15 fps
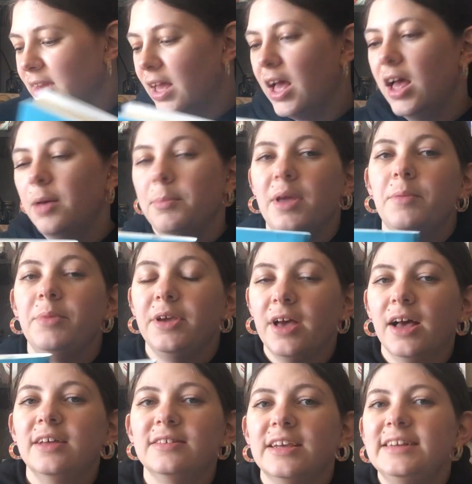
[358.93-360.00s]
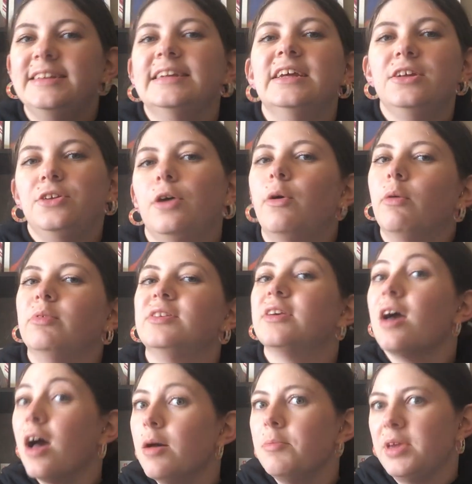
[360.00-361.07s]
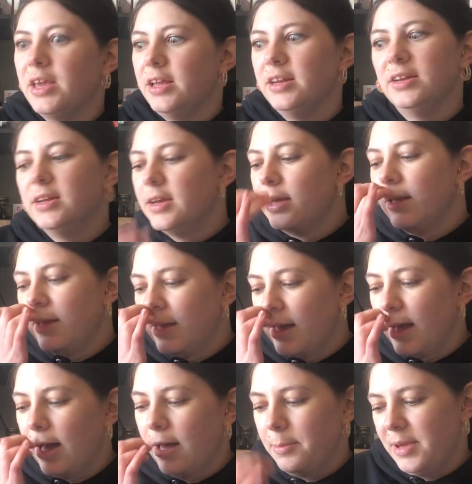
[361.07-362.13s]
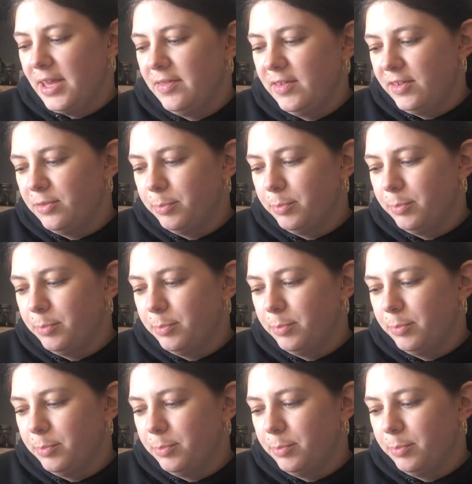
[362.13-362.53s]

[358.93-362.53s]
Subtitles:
And because I didn't know what was coming in this